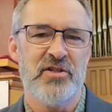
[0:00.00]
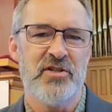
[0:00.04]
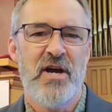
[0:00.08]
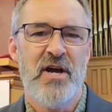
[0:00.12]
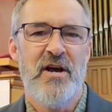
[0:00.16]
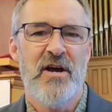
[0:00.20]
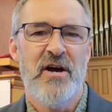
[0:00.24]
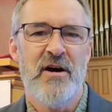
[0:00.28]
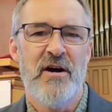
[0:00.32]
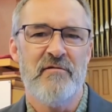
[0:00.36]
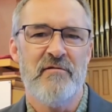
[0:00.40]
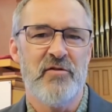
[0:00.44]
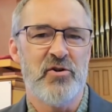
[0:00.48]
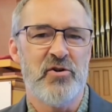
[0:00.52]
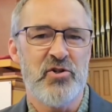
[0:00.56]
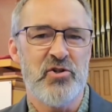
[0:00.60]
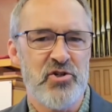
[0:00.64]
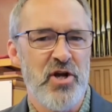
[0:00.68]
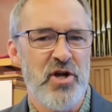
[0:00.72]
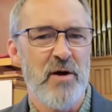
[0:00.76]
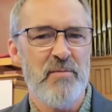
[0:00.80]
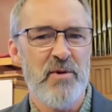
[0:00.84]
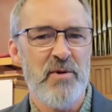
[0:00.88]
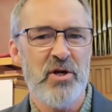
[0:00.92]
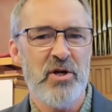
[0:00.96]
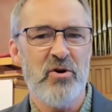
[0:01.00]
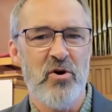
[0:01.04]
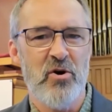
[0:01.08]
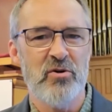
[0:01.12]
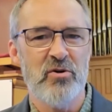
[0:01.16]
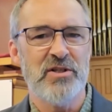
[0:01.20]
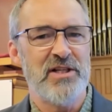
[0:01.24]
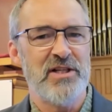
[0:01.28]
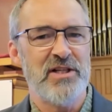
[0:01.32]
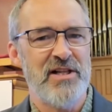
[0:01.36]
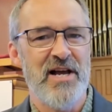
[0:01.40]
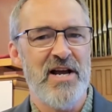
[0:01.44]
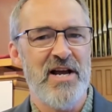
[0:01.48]
of your stomach only
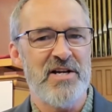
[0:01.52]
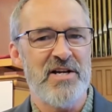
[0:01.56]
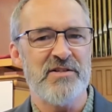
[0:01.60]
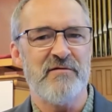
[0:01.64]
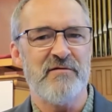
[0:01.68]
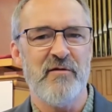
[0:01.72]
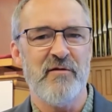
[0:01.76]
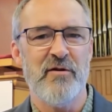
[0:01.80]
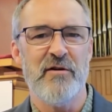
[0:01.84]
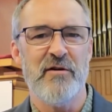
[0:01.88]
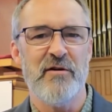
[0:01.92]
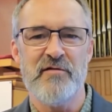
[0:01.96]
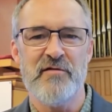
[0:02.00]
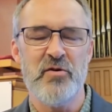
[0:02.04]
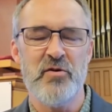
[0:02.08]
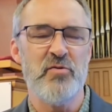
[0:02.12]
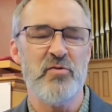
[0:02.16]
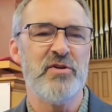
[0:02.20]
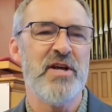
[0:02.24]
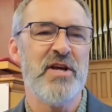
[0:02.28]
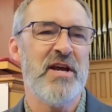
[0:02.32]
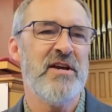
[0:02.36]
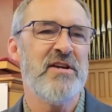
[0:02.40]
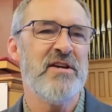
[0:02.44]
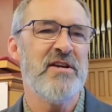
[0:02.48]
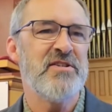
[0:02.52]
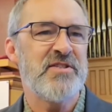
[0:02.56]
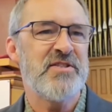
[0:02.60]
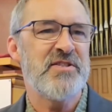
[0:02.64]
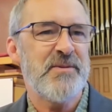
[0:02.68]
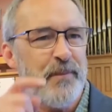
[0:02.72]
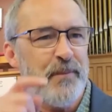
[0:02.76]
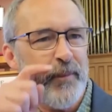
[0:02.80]
last for a few days.